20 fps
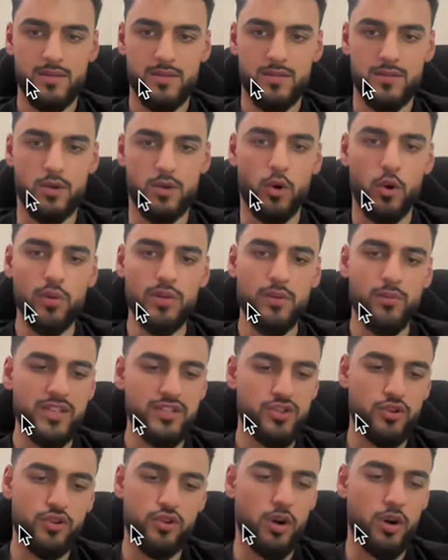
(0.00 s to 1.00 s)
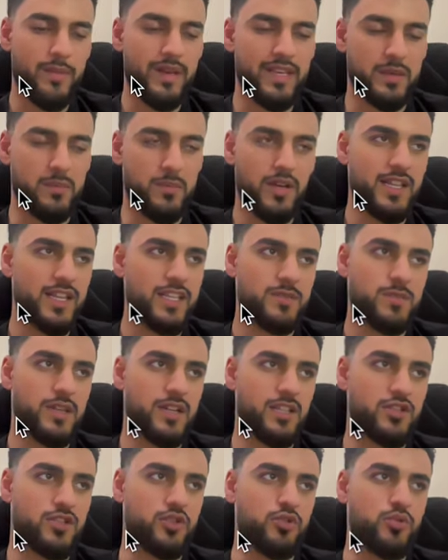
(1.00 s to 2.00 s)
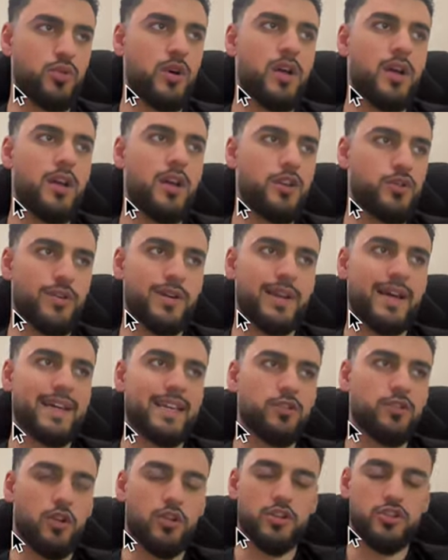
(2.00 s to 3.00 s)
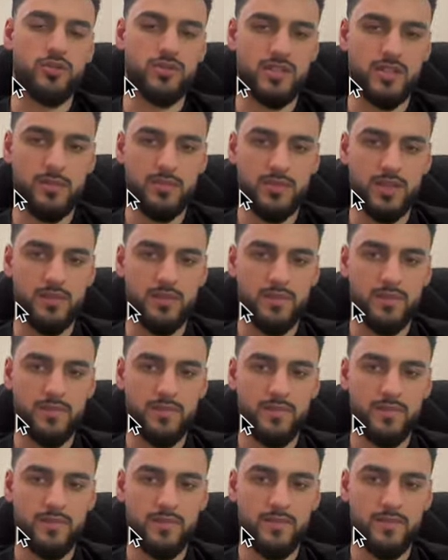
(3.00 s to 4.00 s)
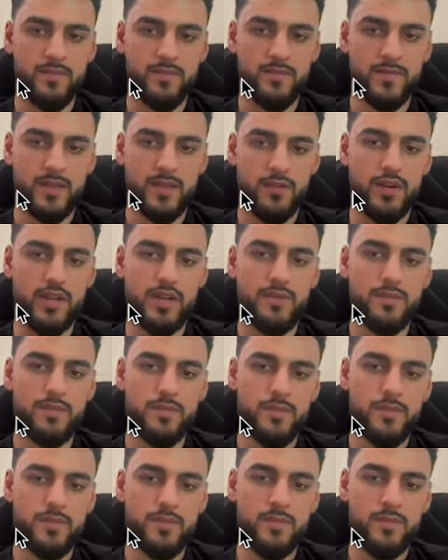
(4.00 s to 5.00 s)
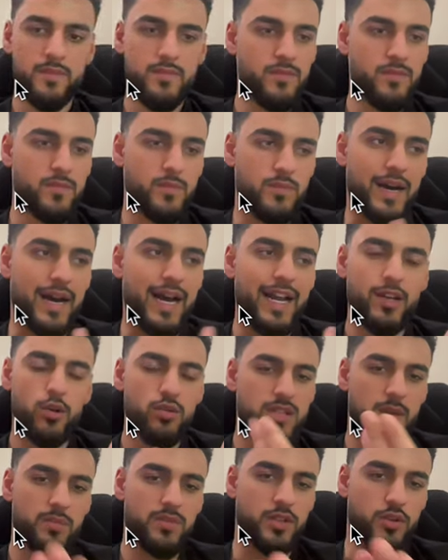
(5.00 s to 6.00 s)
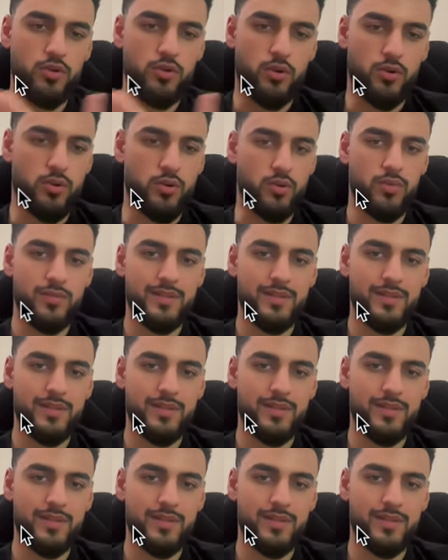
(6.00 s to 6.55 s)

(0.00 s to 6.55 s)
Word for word: The only reason you're not making money is because you're lacking knowledge on something, right? I know something you don't know.